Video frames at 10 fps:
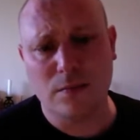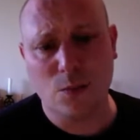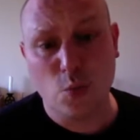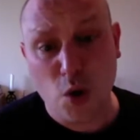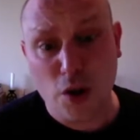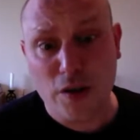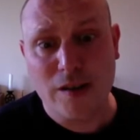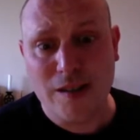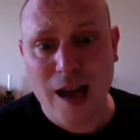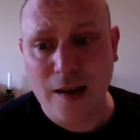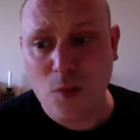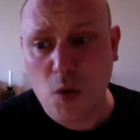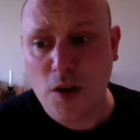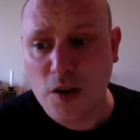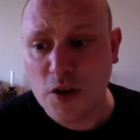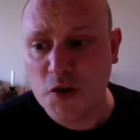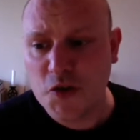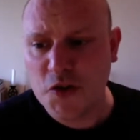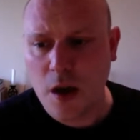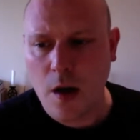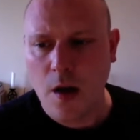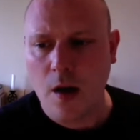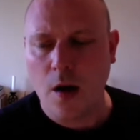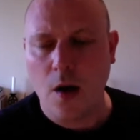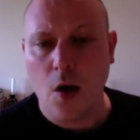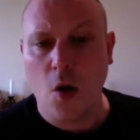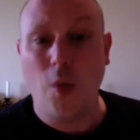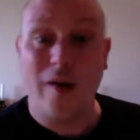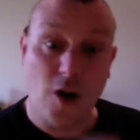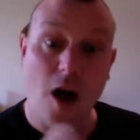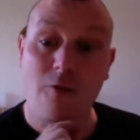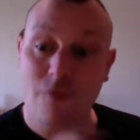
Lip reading: Words, damn words. We have got our